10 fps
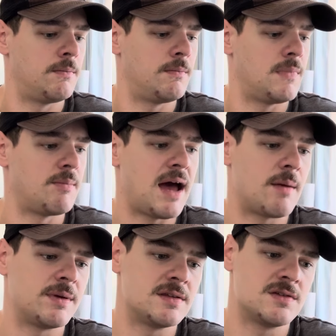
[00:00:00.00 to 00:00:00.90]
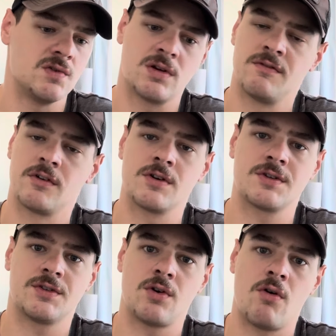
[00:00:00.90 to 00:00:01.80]
I'm happy to
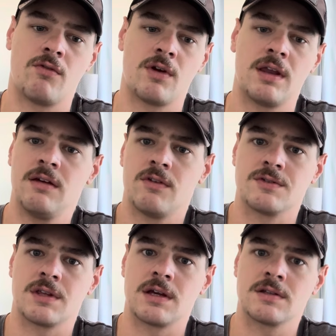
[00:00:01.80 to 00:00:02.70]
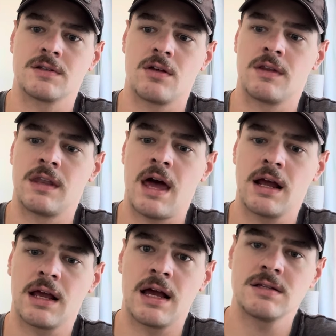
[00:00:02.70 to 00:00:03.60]
converse over any of those things. Other than
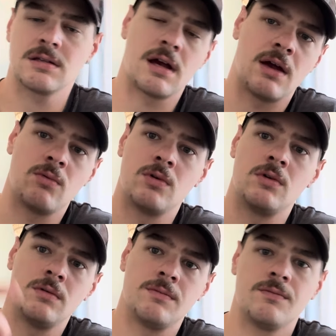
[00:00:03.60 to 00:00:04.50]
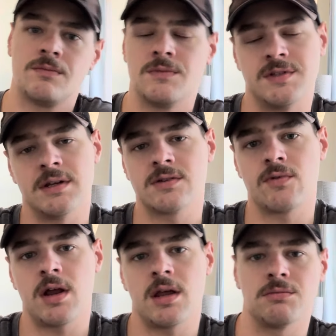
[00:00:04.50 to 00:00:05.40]
that, guys, I will see you next
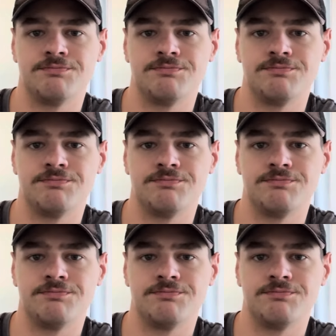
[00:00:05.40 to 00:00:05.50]
Friday.